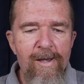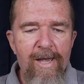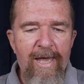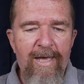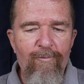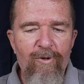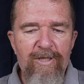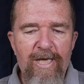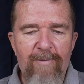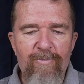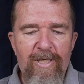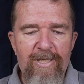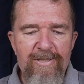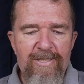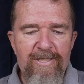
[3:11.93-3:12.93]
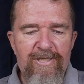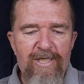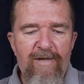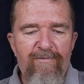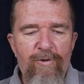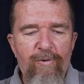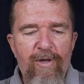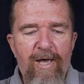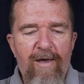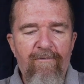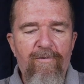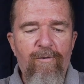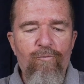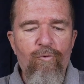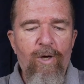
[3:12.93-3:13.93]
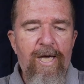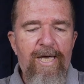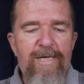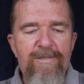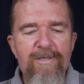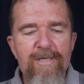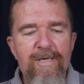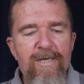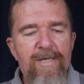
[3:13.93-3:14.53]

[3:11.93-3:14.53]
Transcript: And what that means is if you have the right